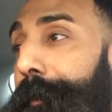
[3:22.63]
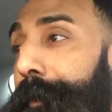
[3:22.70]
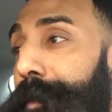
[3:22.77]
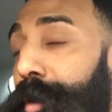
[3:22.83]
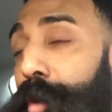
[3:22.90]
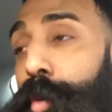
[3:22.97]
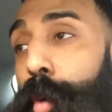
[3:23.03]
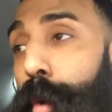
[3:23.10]

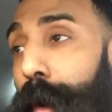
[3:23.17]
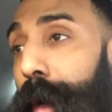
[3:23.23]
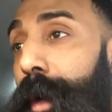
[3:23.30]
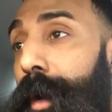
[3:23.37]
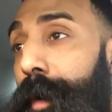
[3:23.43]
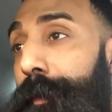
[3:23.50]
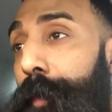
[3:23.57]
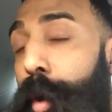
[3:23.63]
So
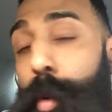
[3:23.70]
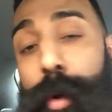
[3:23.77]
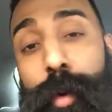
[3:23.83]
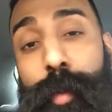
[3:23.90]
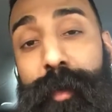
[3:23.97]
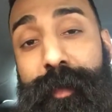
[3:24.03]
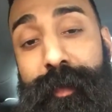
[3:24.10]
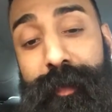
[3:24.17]
going
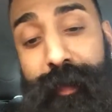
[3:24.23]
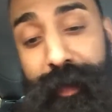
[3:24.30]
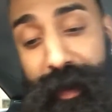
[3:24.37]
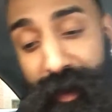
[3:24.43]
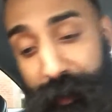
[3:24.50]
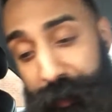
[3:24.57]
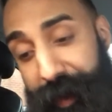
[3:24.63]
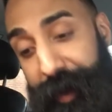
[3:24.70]
forward with
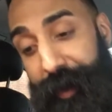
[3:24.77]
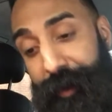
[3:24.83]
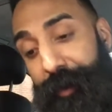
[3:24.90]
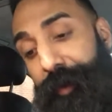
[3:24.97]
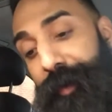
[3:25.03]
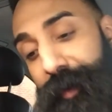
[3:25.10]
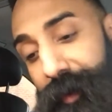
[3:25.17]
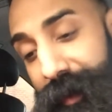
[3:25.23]
this
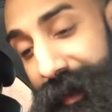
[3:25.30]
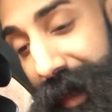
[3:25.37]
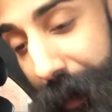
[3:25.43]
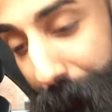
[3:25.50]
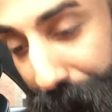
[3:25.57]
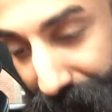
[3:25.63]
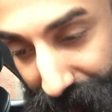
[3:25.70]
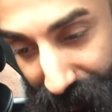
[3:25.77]
beard
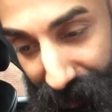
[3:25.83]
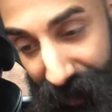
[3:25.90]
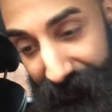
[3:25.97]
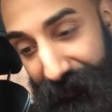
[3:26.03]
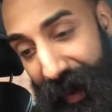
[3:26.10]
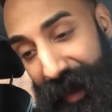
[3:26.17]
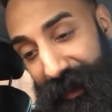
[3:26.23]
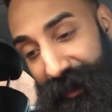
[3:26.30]
tip
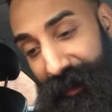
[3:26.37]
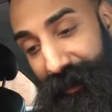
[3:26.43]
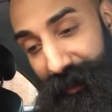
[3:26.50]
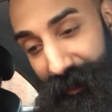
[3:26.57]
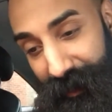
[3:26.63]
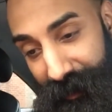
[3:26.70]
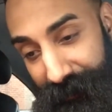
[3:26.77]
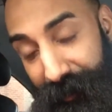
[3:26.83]

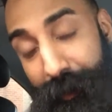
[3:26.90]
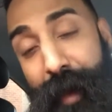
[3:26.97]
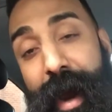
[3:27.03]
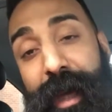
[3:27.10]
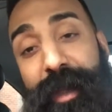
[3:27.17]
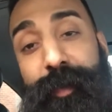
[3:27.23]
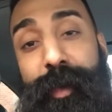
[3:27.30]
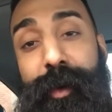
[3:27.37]
advice from my
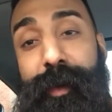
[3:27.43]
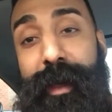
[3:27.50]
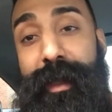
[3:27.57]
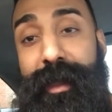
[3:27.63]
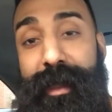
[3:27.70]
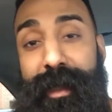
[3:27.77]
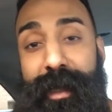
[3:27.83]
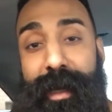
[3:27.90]

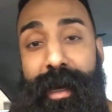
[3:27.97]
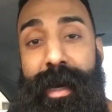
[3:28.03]
experience,